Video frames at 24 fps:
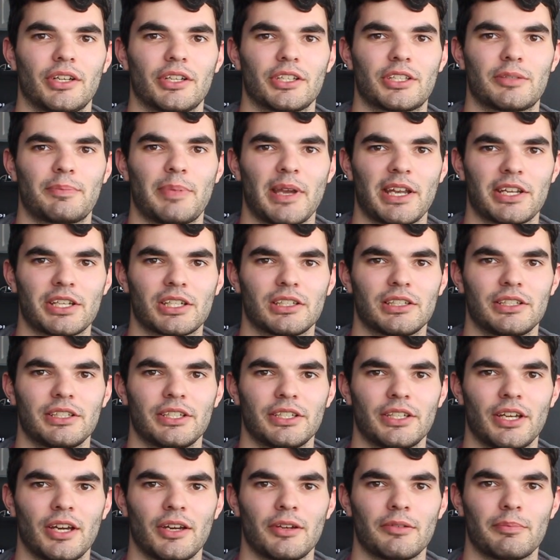especially,
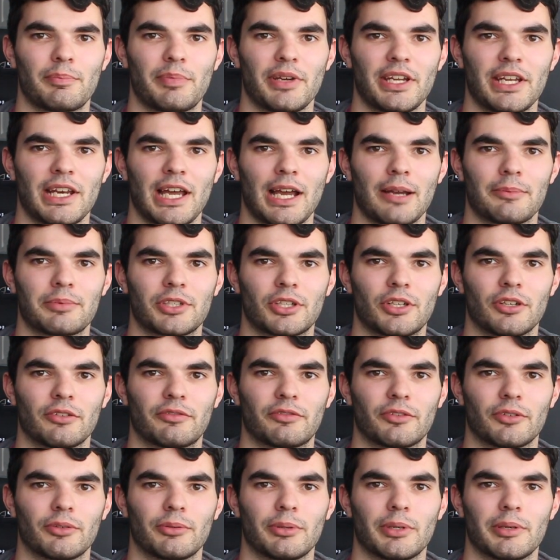you know, being able to go
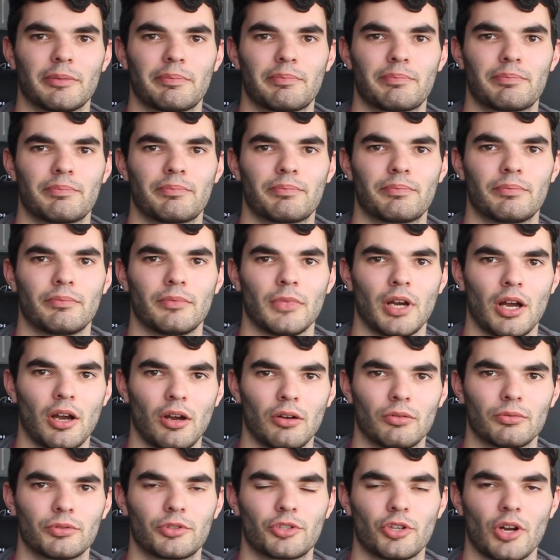through a
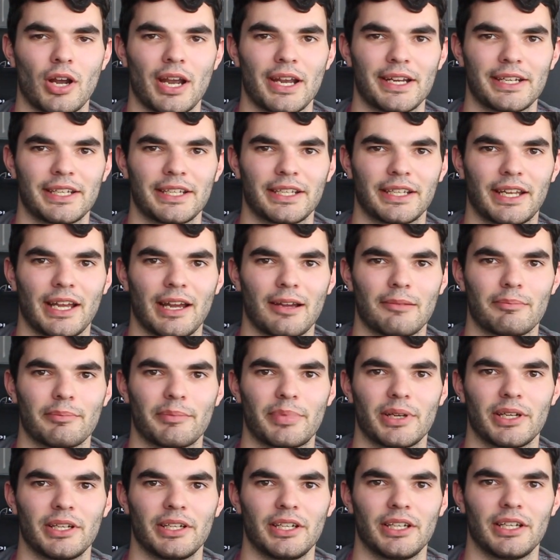whole training camp